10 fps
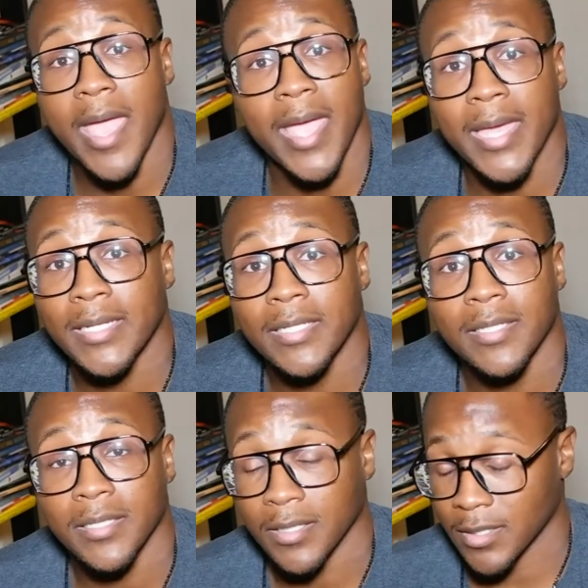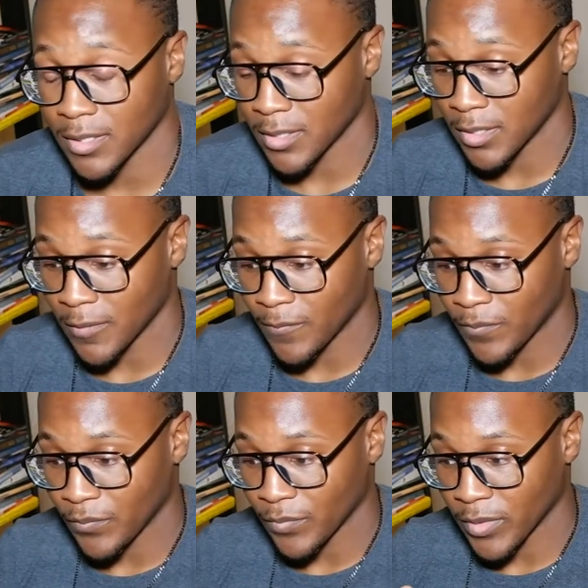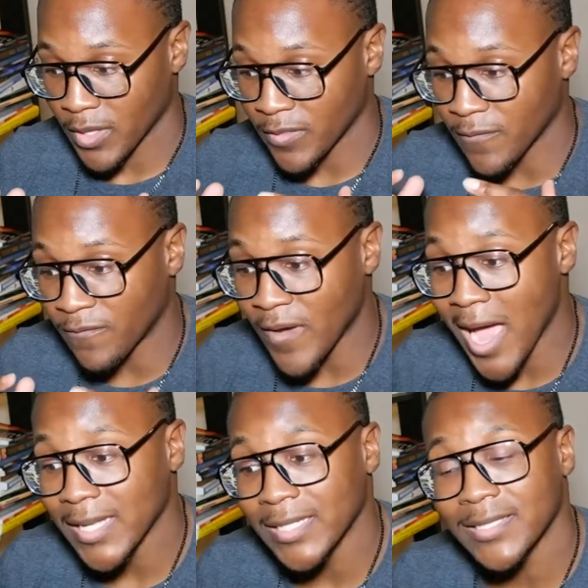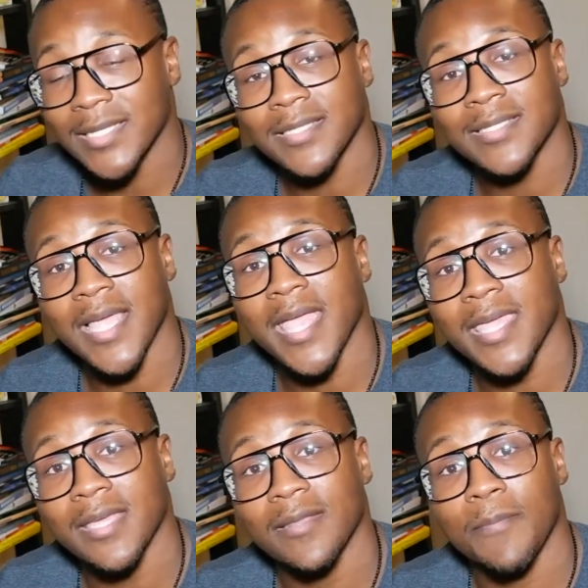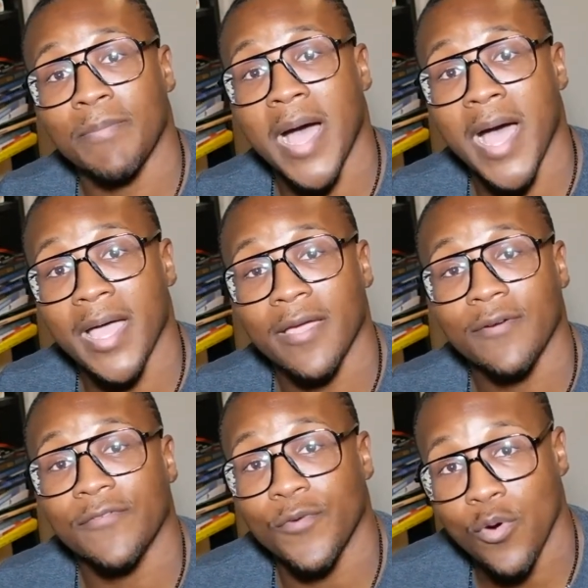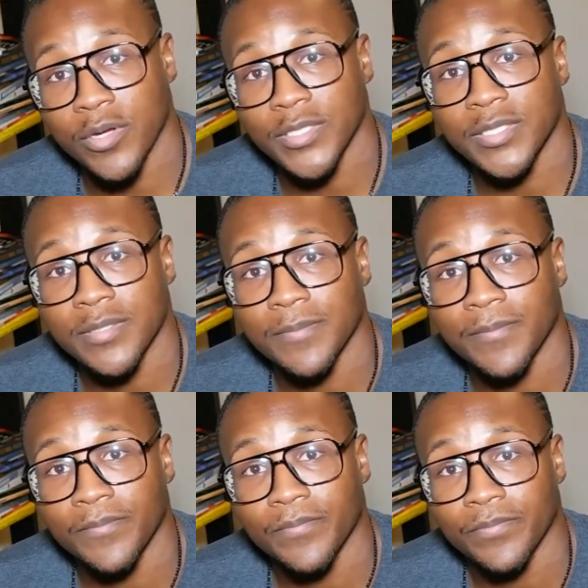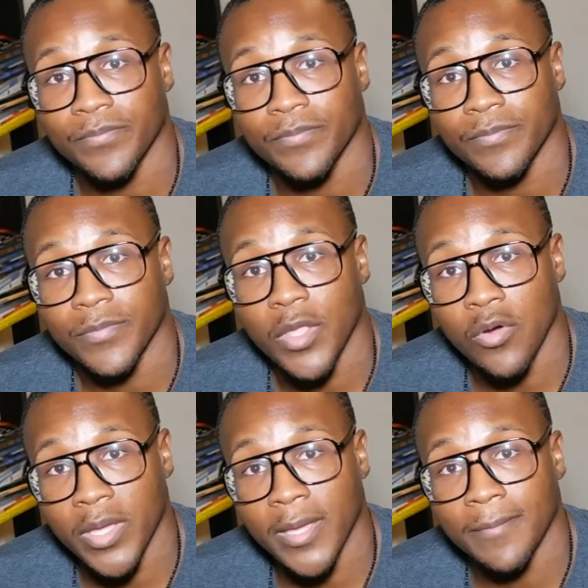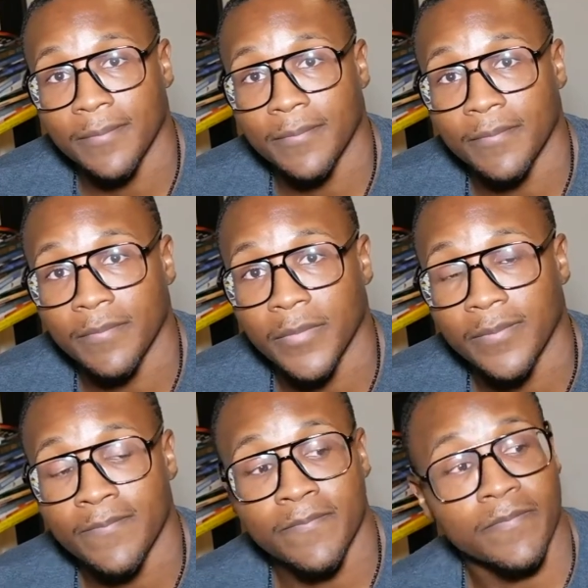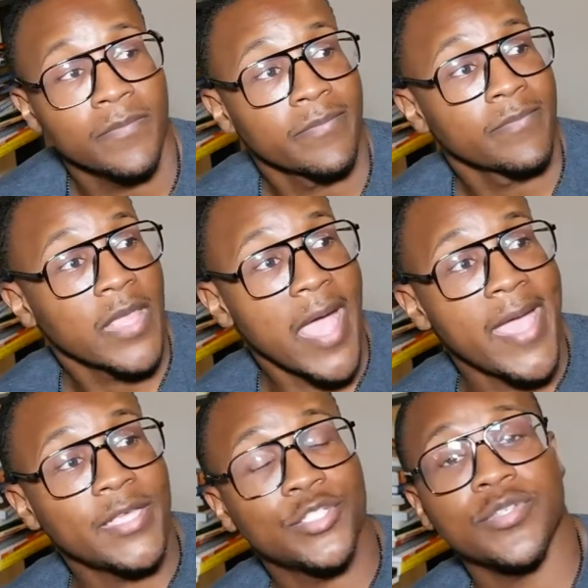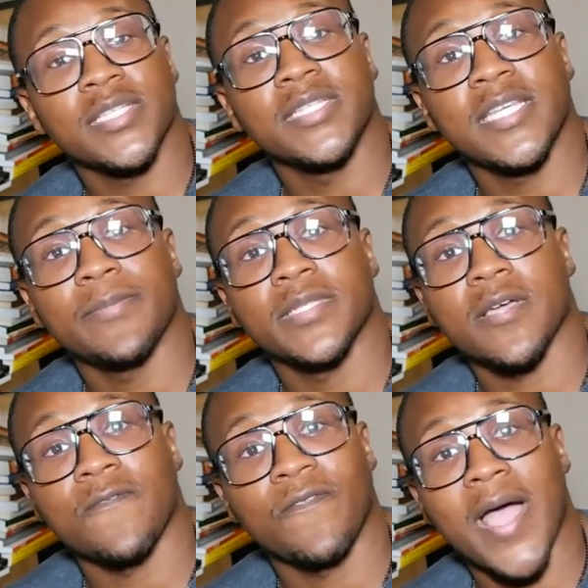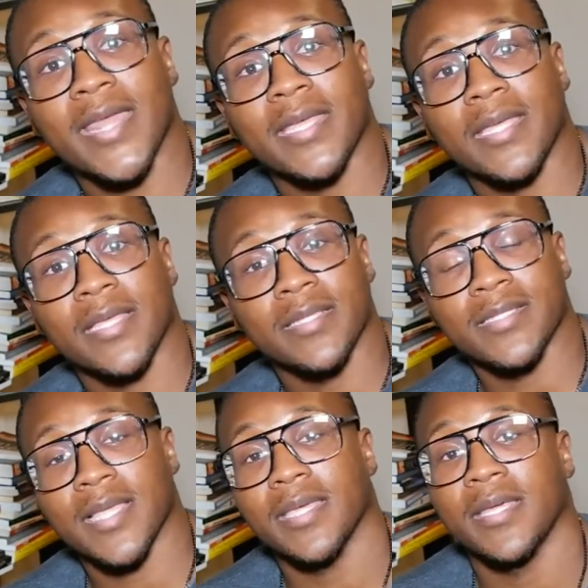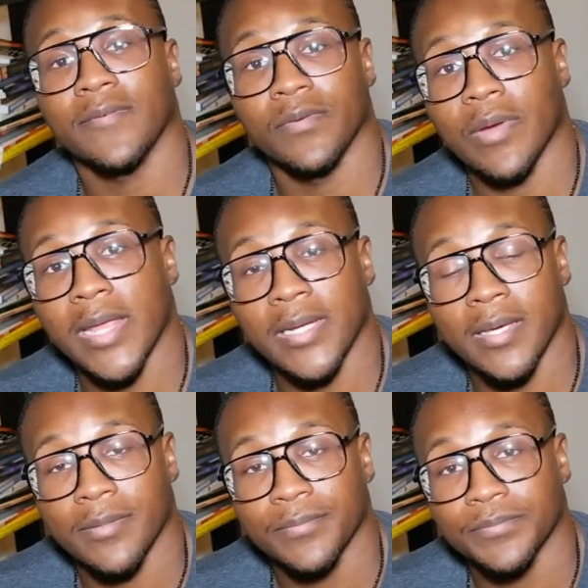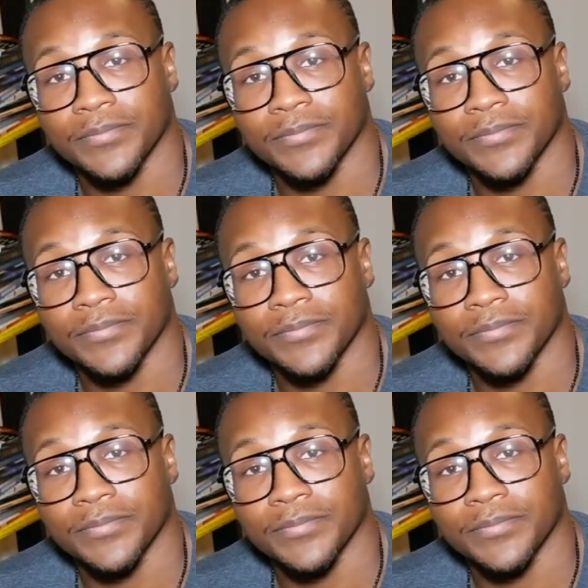and the violent take it by force. Okay? Angels and demons are fighting in the second heaven right now.